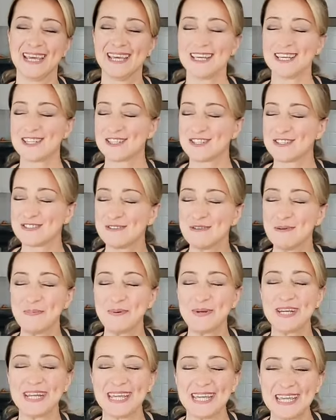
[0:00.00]
Super
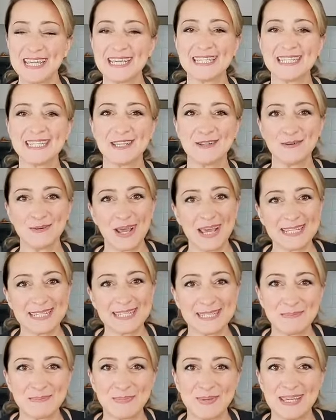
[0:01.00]
easy
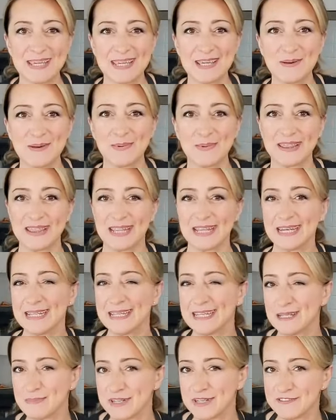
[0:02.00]
recipe with a
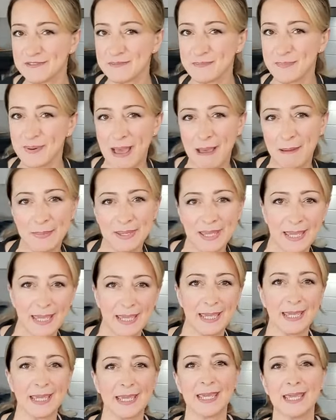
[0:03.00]
little bit of
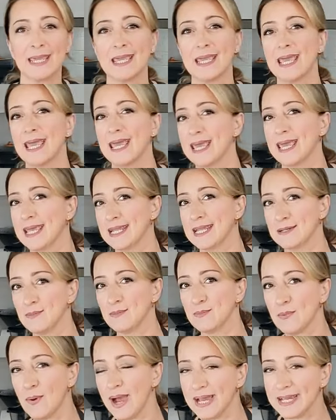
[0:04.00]
pumpkin and
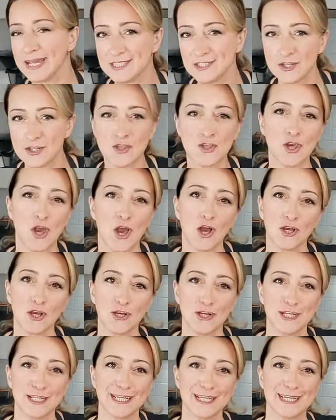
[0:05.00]
white
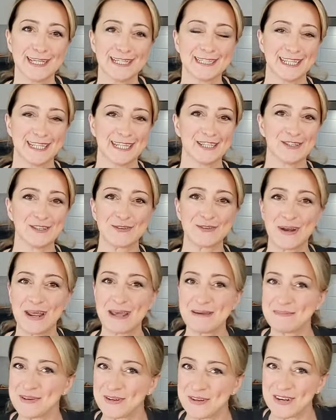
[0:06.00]
chocolate and
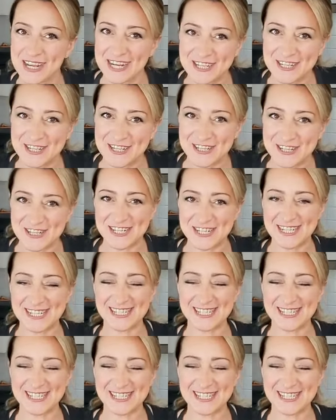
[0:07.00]
graham crackers.